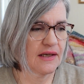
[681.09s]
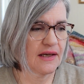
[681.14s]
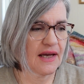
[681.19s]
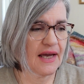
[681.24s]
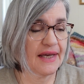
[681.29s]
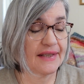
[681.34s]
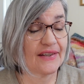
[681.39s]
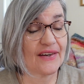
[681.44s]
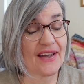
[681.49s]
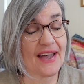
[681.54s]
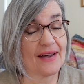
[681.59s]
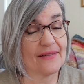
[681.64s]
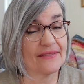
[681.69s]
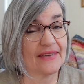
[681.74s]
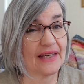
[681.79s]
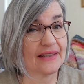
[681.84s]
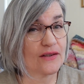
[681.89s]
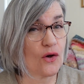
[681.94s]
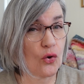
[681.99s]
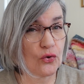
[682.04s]
And I have
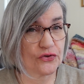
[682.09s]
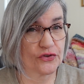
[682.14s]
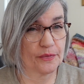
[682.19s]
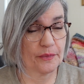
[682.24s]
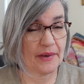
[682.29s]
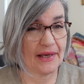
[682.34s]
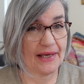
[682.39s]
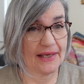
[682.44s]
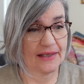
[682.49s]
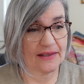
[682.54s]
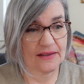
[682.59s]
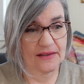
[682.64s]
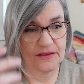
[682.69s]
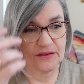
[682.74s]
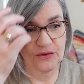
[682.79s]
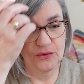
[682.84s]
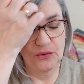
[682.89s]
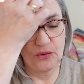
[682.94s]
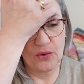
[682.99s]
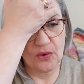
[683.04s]
that hot pink
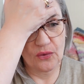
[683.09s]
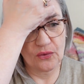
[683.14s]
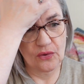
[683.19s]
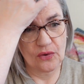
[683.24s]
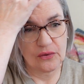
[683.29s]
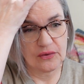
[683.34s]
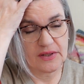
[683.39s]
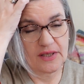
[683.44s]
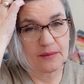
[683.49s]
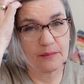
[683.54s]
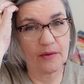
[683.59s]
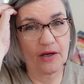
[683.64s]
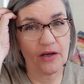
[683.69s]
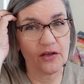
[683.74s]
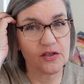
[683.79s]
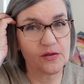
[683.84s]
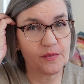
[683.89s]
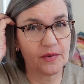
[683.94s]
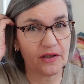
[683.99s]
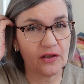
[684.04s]
Hue Loco that my
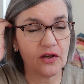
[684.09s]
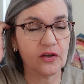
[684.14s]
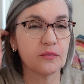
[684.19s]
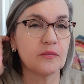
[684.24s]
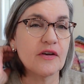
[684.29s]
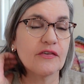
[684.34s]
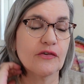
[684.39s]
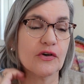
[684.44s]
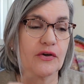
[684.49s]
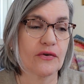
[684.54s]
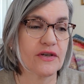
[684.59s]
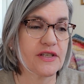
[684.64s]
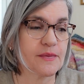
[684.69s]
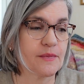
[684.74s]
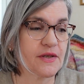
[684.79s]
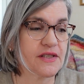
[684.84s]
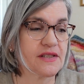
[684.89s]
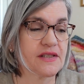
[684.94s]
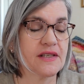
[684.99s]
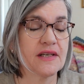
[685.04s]
husband got me for
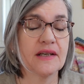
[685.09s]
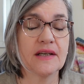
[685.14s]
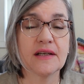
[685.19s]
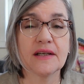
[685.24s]
Christmas